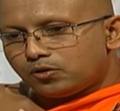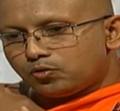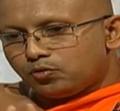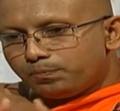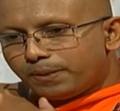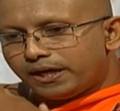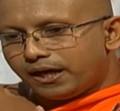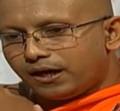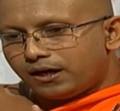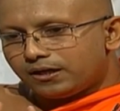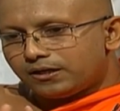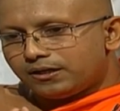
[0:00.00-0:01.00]

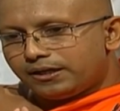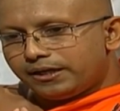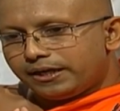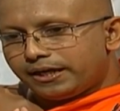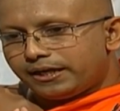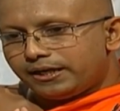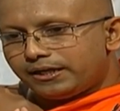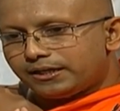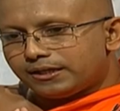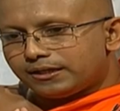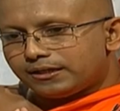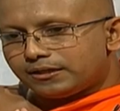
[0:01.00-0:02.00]
Upanaha, and
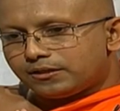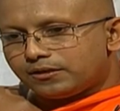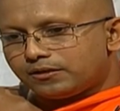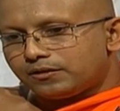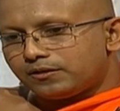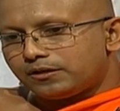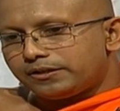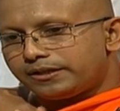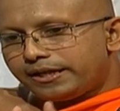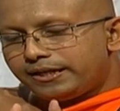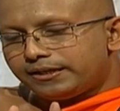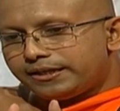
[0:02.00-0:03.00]

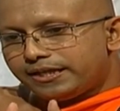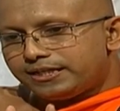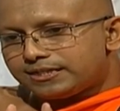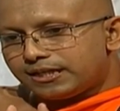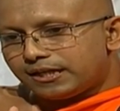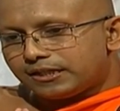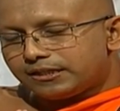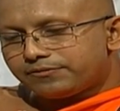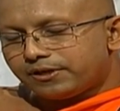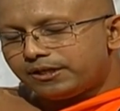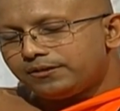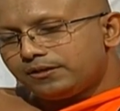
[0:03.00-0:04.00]
there is another
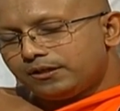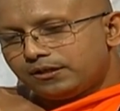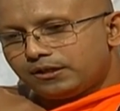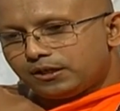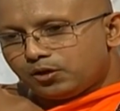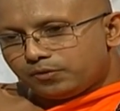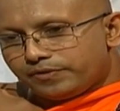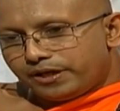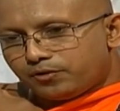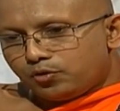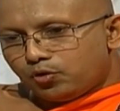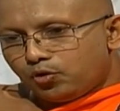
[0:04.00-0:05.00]
one. We
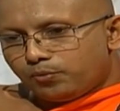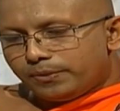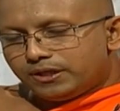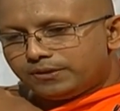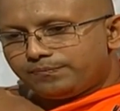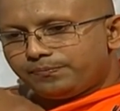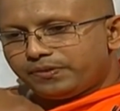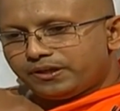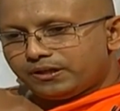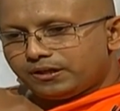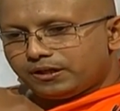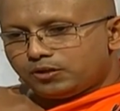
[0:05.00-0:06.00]
have Lobha,
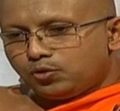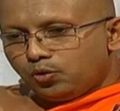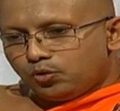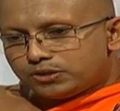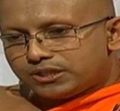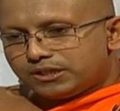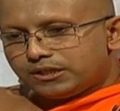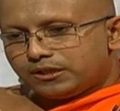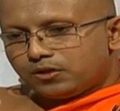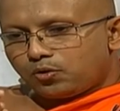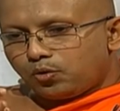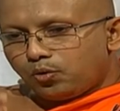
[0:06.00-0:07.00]
Dosa,
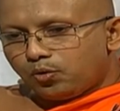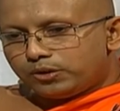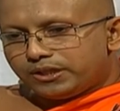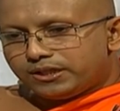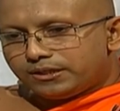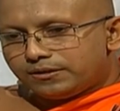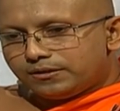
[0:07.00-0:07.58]
Krodha,